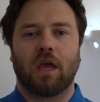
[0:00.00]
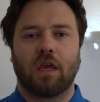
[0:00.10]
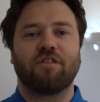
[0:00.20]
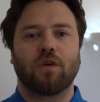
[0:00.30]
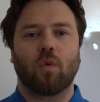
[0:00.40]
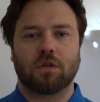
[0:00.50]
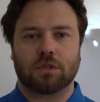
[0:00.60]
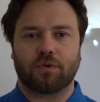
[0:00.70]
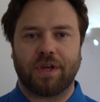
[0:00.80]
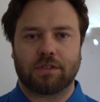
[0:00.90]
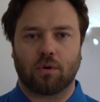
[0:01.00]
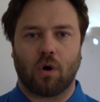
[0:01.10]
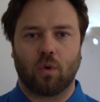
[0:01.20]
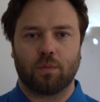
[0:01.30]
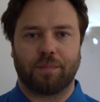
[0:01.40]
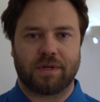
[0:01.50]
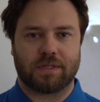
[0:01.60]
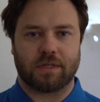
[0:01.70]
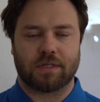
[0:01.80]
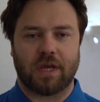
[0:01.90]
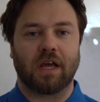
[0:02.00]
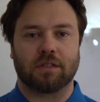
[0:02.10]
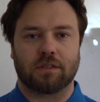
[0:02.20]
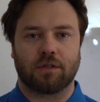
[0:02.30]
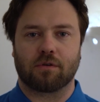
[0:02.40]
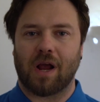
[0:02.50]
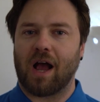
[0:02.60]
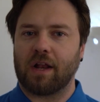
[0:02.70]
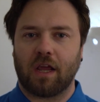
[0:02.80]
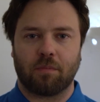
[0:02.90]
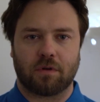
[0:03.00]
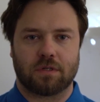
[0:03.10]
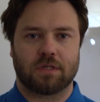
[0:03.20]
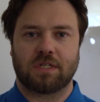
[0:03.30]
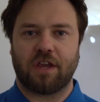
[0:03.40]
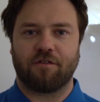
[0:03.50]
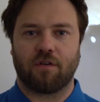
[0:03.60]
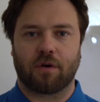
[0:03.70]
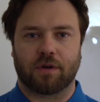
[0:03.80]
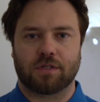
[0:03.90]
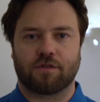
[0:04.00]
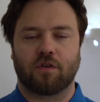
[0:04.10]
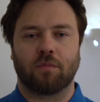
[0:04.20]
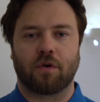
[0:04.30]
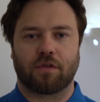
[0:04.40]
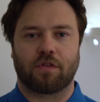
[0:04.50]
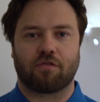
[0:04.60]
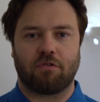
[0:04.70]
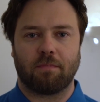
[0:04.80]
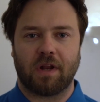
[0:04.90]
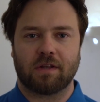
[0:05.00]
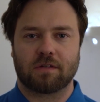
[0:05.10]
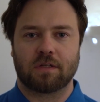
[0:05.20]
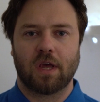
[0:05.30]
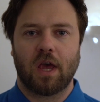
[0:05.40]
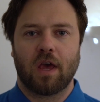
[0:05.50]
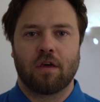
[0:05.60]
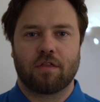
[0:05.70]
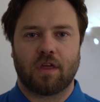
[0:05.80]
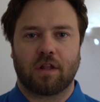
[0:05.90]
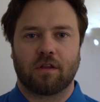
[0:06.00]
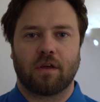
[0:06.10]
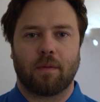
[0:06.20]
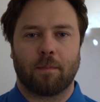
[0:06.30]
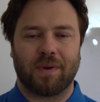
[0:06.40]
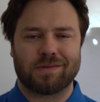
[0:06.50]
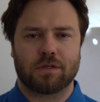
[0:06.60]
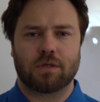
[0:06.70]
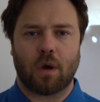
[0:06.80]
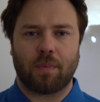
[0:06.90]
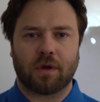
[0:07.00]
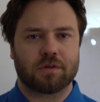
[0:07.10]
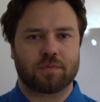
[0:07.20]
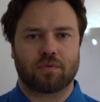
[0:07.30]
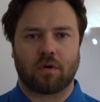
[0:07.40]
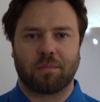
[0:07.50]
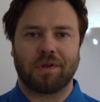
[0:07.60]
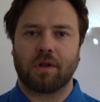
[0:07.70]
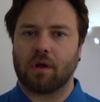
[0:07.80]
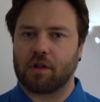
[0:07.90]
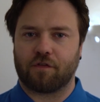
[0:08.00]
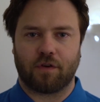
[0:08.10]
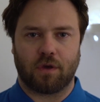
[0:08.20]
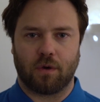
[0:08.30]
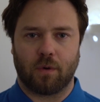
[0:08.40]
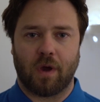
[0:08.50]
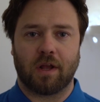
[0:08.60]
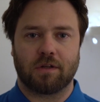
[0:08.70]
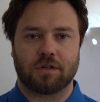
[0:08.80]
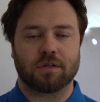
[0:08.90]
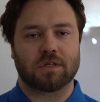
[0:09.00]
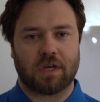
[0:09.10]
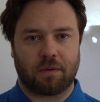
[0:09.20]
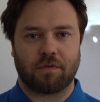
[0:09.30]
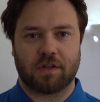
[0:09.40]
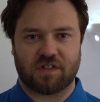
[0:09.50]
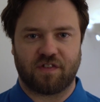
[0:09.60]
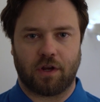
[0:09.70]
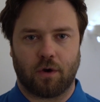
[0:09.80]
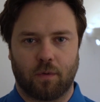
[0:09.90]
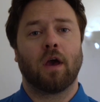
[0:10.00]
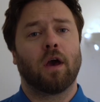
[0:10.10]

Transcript: If you want to create your own business and you're unable to stay focused for more than 3 minutes, then business topic is probably not for you and you should skip this video.